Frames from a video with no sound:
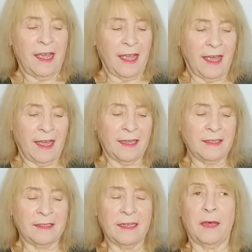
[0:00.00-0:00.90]

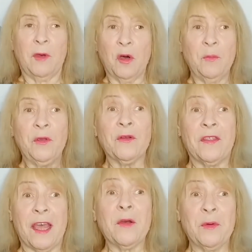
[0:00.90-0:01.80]
and I hope you're
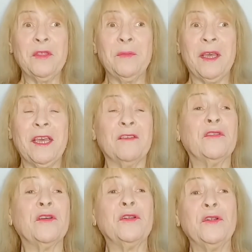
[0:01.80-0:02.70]
there with me. If
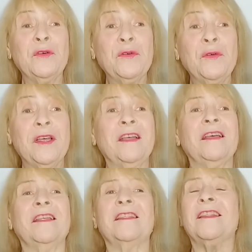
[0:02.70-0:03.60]
you're new,
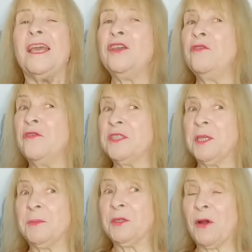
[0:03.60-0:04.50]
thank you for
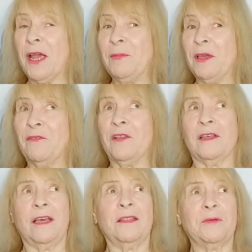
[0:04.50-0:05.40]
subscribing. For
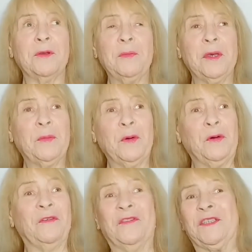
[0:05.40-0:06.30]
the like 3 people
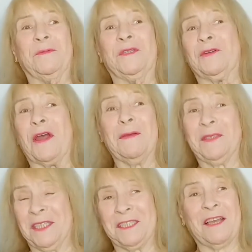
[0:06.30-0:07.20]
who've subscribed
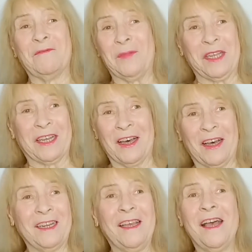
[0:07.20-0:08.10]
since I've been
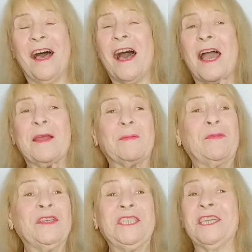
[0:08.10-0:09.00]
gone, I
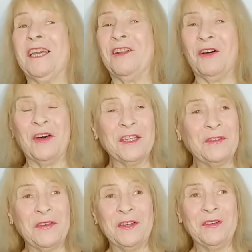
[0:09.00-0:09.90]
appreciate all
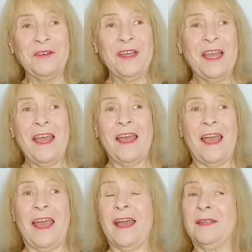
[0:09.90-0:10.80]
of you.
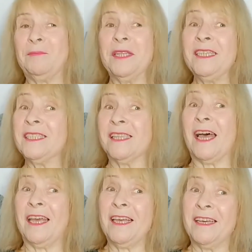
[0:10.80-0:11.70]
And please
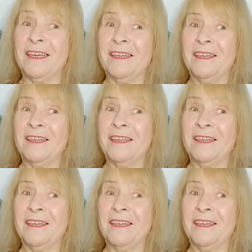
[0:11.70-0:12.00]
like,